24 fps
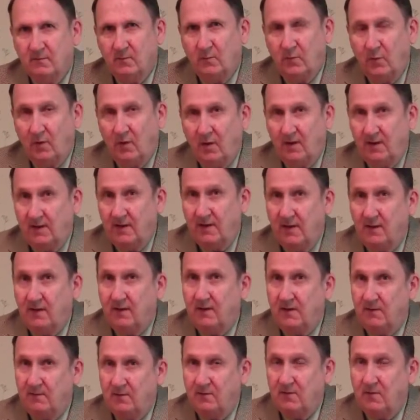brought
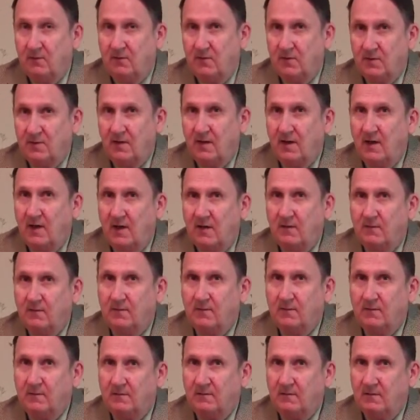healing to his
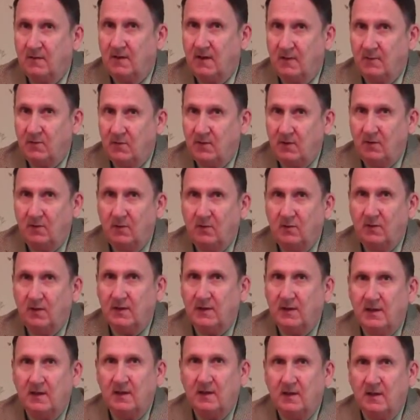life,
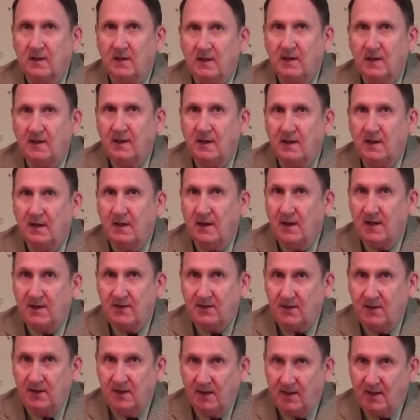absolutely. And I've
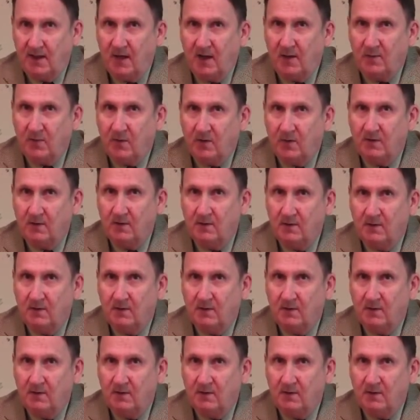seen it happen.